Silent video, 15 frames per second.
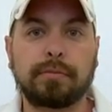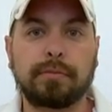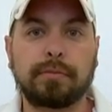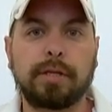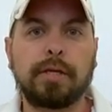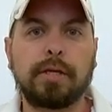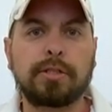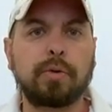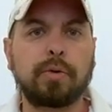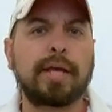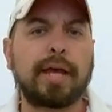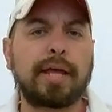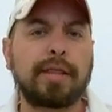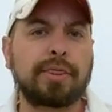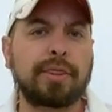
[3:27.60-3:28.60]
So
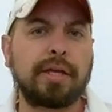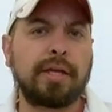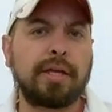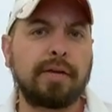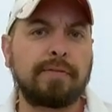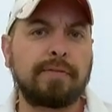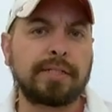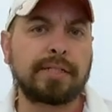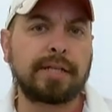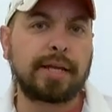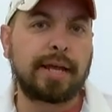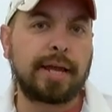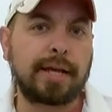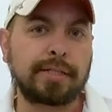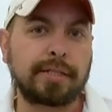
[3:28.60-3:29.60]
again, thinking of this like
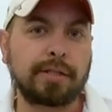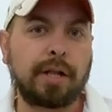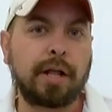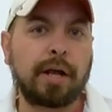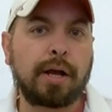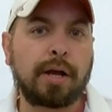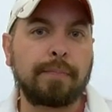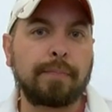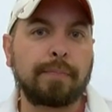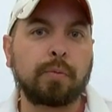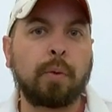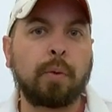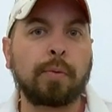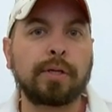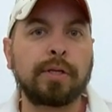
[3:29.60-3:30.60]
Hess's law,
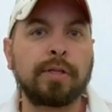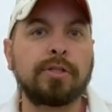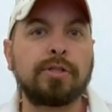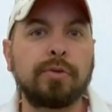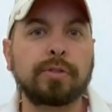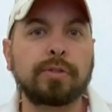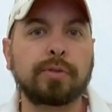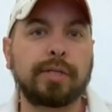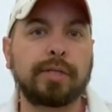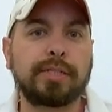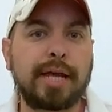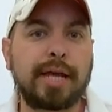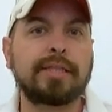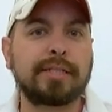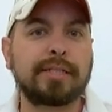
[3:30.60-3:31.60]
what we're going to do is we're going to
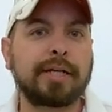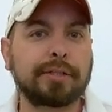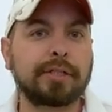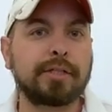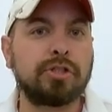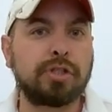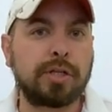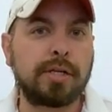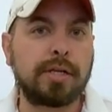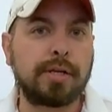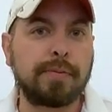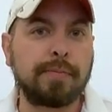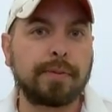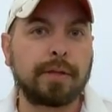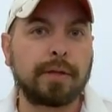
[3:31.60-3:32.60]
take the delta G
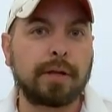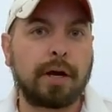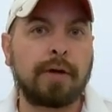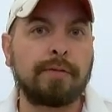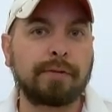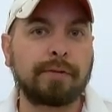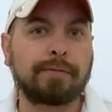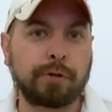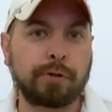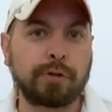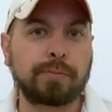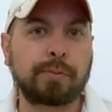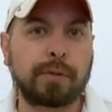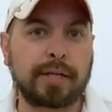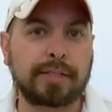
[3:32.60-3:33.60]
of the first
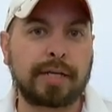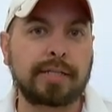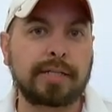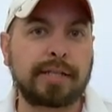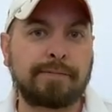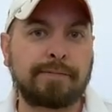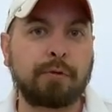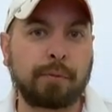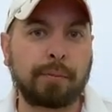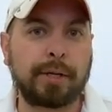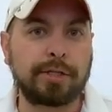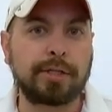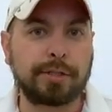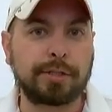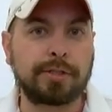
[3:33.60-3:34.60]
process, that
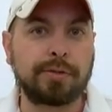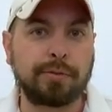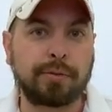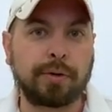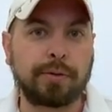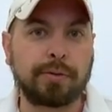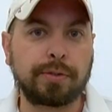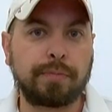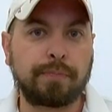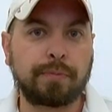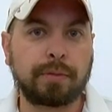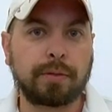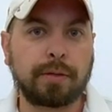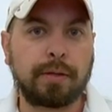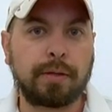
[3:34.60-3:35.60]
formation of sucrose.
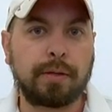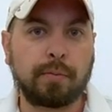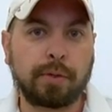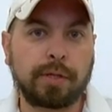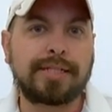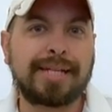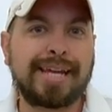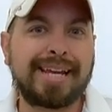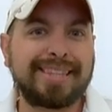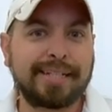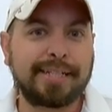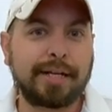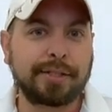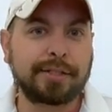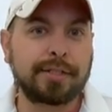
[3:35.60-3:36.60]
We're going to take the
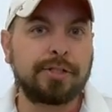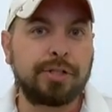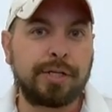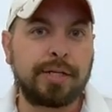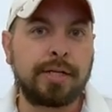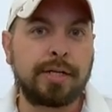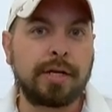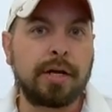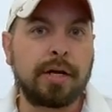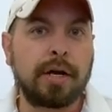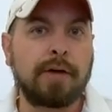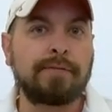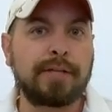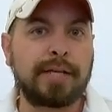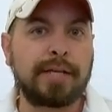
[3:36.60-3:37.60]
delta G
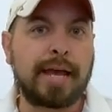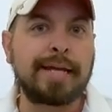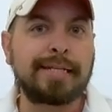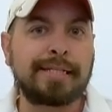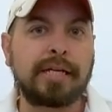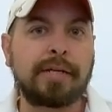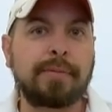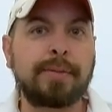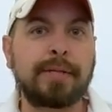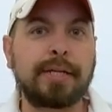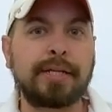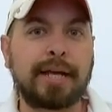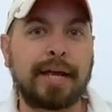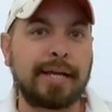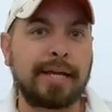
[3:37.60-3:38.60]
of the ATP
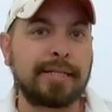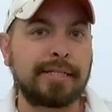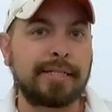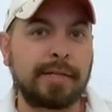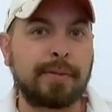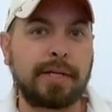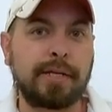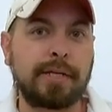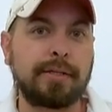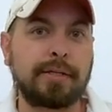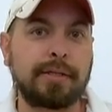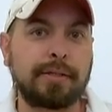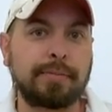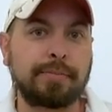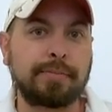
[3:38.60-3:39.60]
to ADP
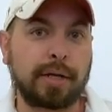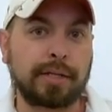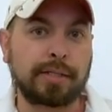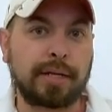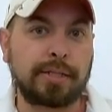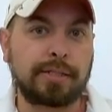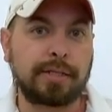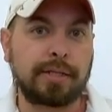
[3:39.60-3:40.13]
process.